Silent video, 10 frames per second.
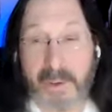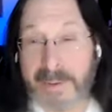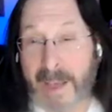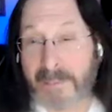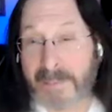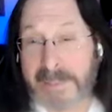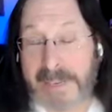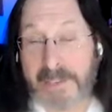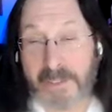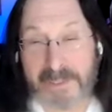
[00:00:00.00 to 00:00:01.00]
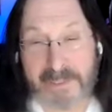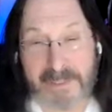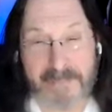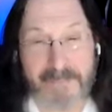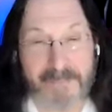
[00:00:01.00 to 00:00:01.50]
or you doubt the
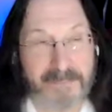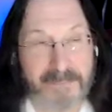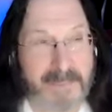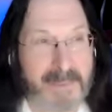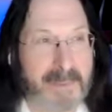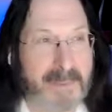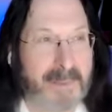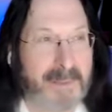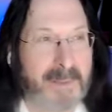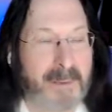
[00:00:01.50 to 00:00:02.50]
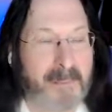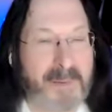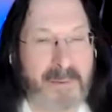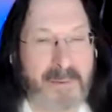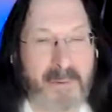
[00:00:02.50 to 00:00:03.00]
teachers. I
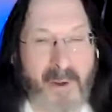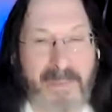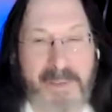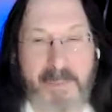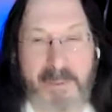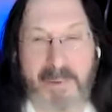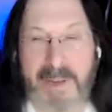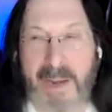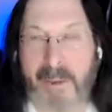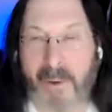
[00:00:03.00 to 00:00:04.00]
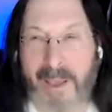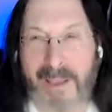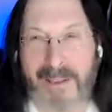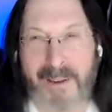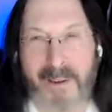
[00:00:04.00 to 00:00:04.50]
mean, who are these people
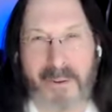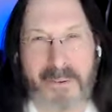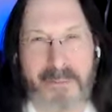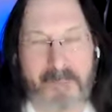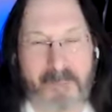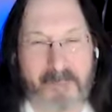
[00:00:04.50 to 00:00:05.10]
anyway? You know?